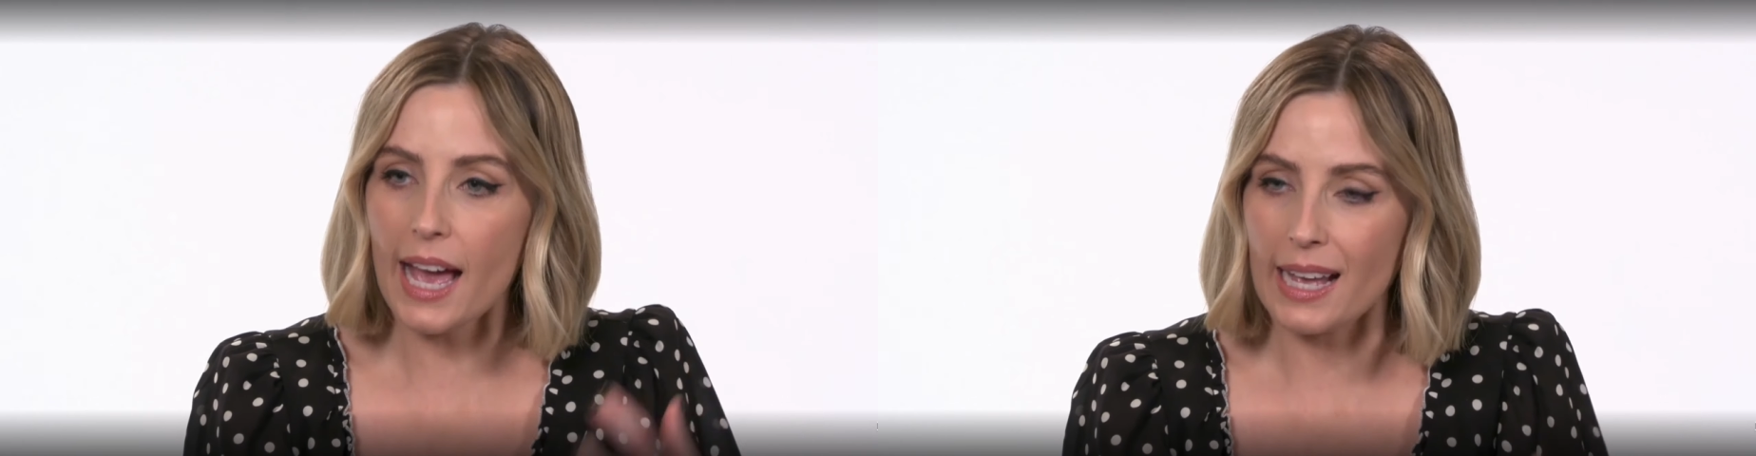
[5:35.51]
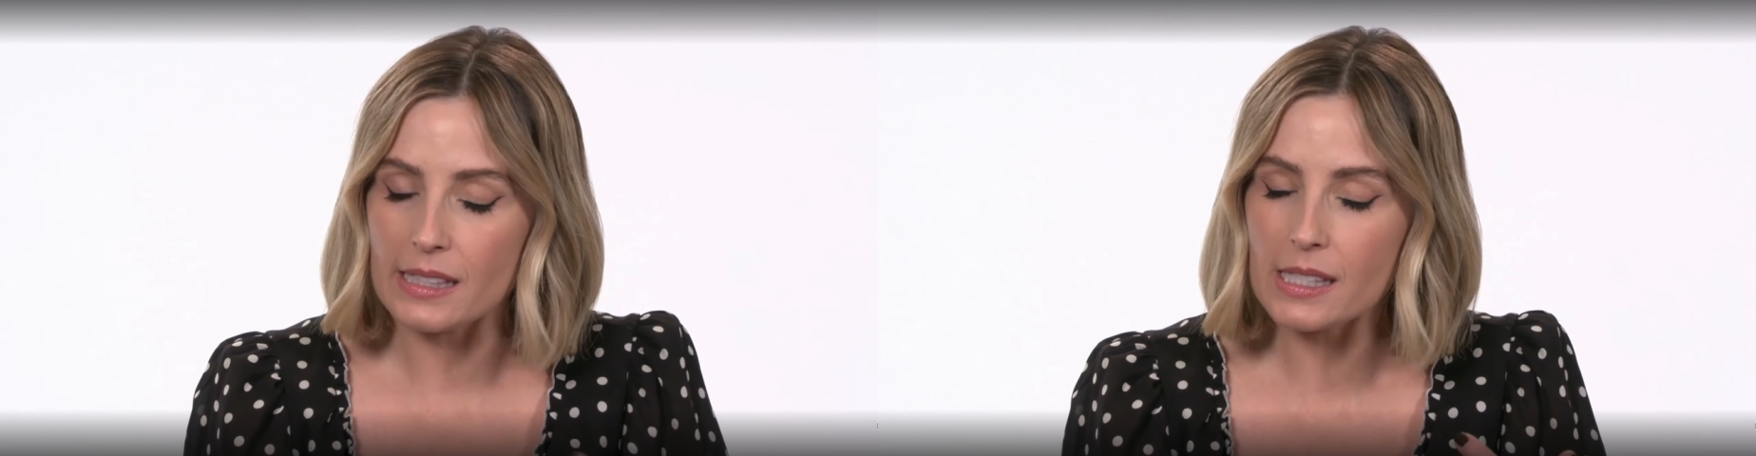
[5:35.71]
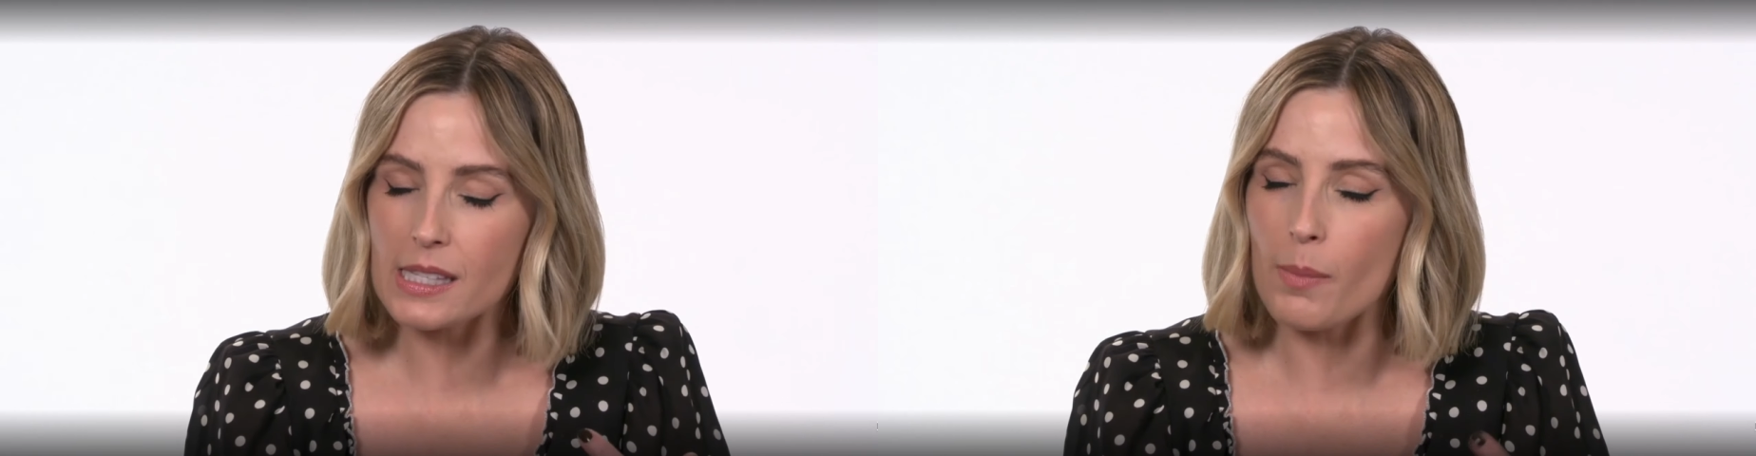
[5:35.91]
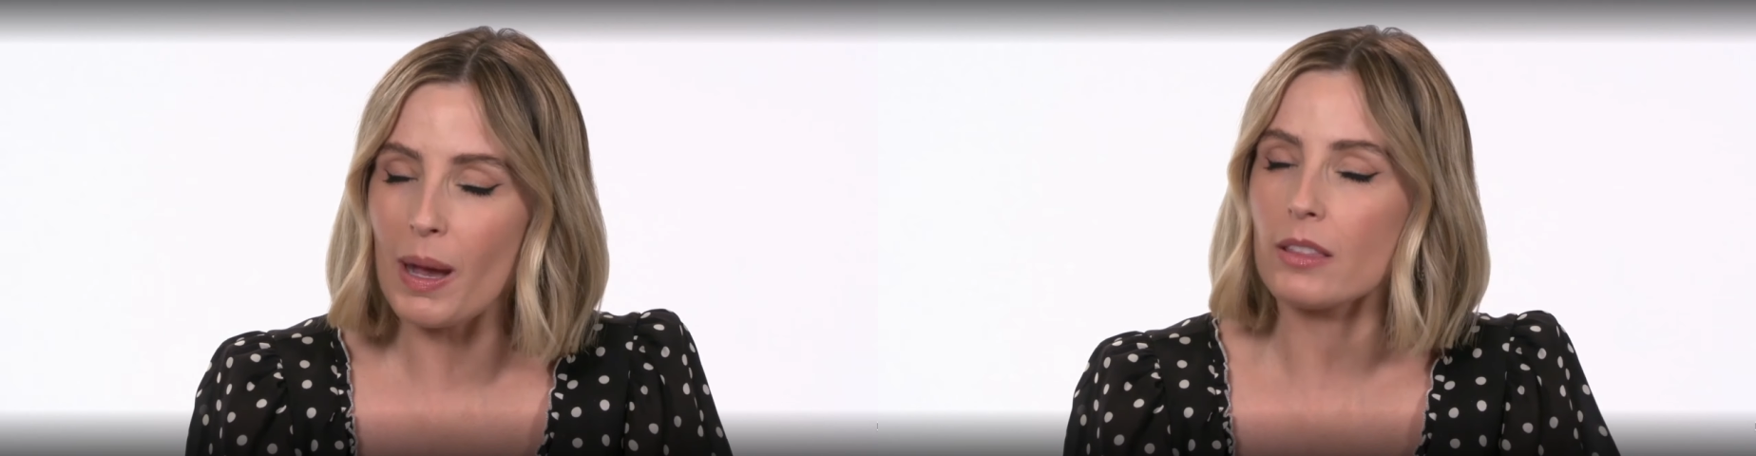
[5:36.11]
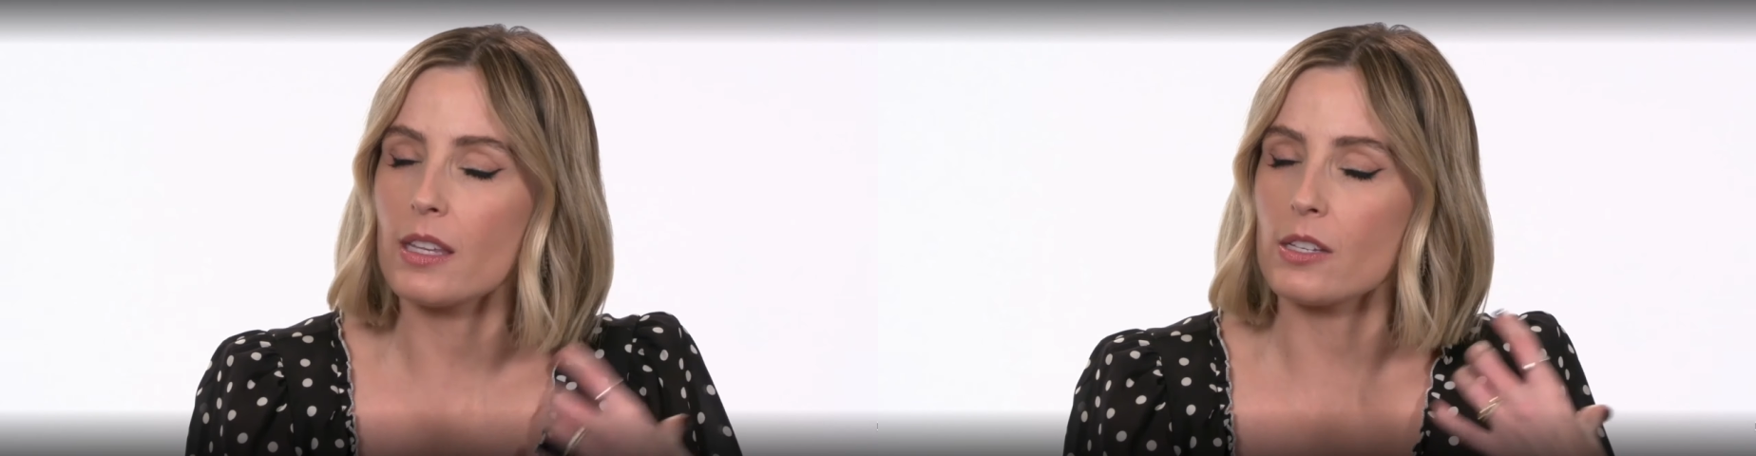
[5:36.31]
tense
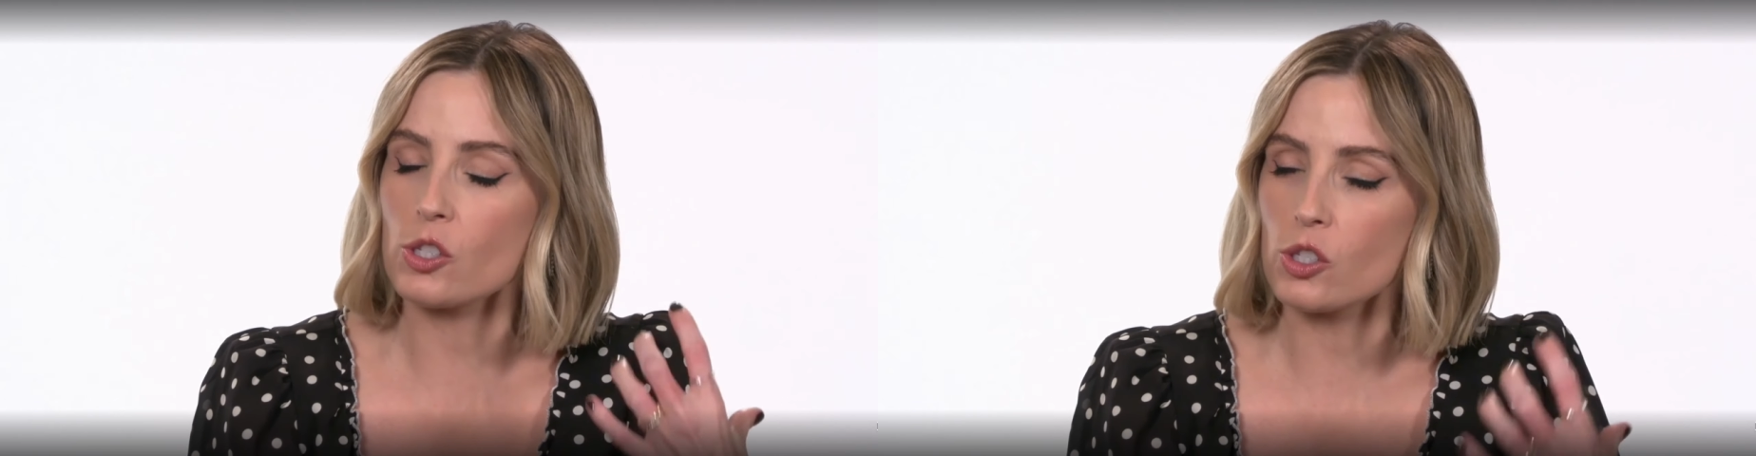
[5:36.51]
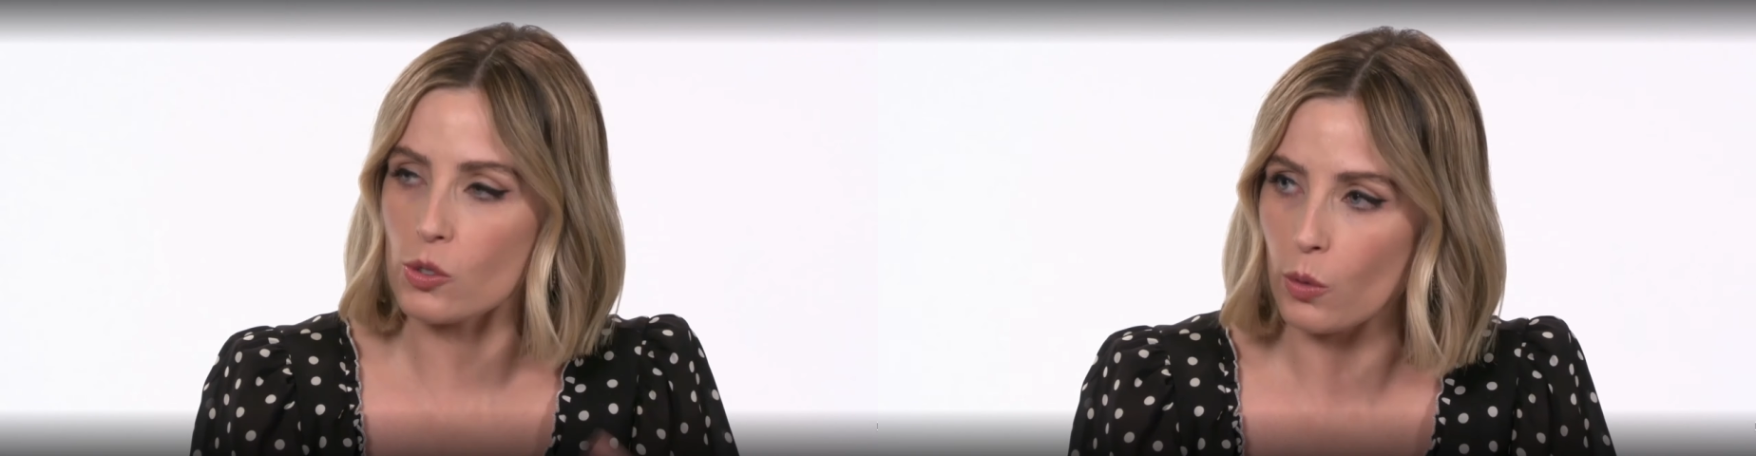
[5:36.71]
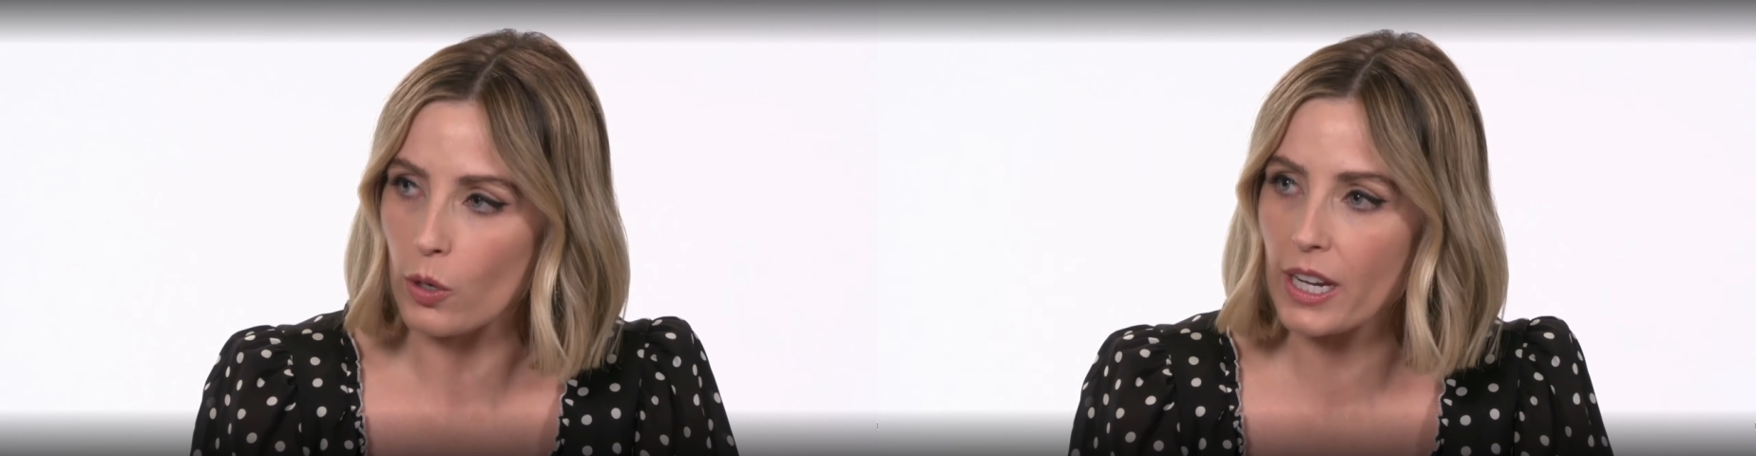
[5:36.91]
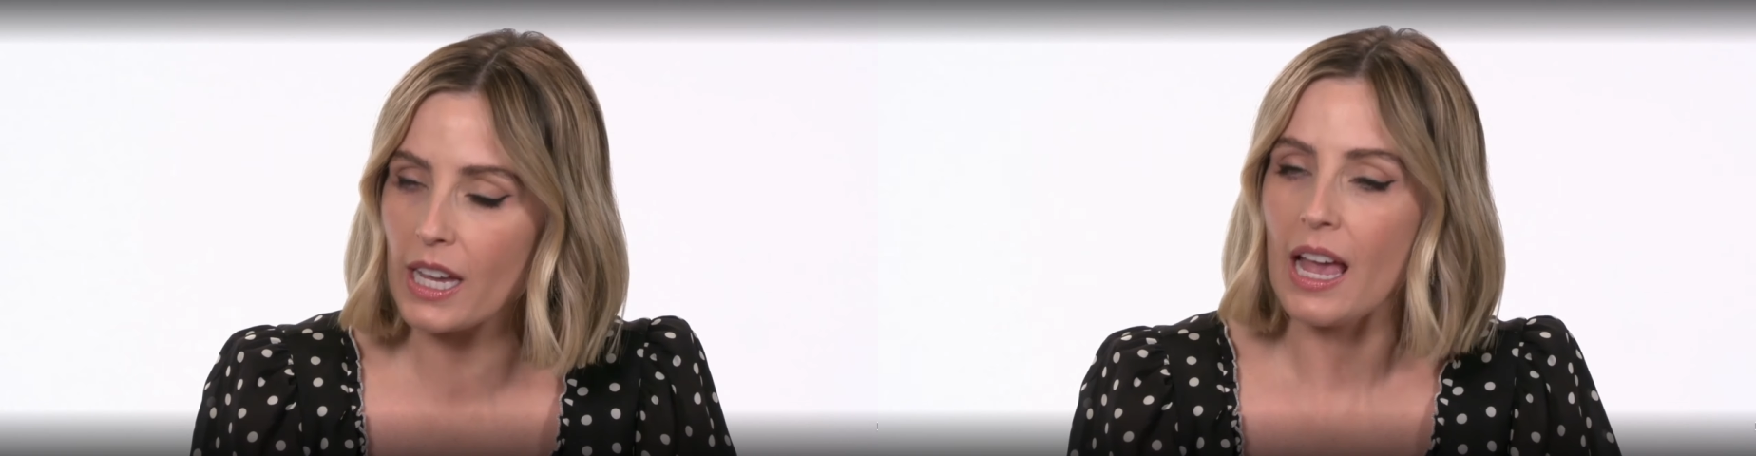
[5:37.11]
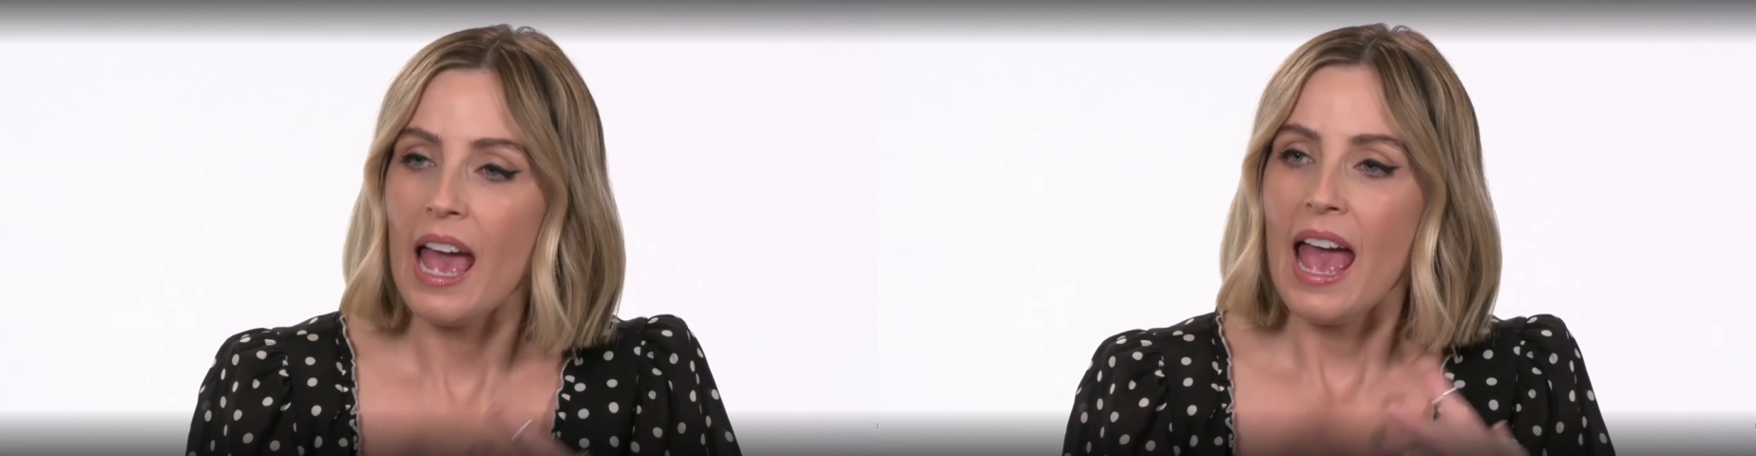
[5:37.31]
about this story.